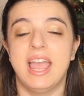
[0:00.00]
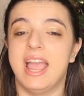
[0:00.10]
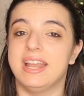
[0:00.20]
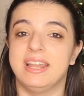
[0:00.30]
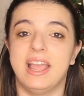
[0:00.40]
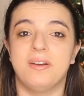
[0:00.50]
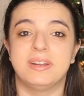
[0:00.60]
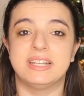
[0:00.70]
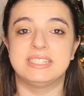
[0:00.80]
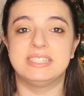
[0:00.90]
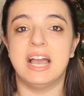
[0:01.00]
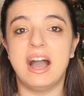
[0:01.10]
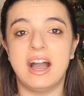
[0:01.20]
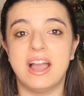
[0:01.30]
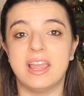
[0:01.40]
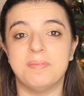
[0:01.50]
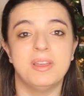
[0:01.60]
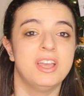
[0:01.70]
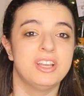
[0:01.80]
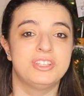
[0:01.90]
And now it is time
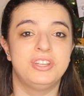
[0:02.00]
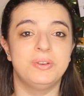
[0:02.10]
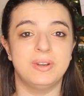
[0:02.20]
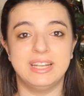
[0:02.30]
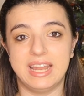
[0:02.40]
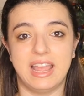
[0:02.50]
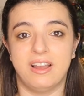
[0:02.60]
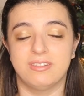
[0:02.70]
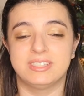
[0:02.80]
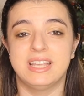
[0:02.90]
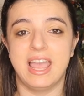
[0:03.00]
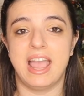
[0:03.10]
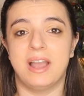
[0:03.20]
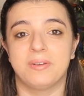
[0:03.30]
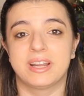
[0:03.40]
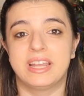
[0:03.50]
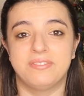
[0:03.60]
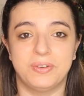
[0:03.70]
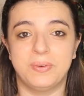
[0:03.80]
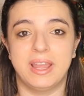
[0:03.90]
to announce our
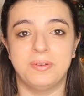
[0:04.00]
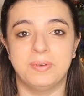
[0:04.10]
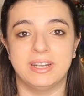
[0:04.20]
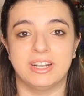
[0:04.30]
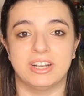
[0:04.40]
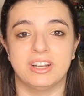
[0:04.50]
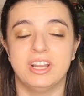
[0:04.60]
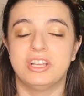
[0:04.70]
giveaway winner.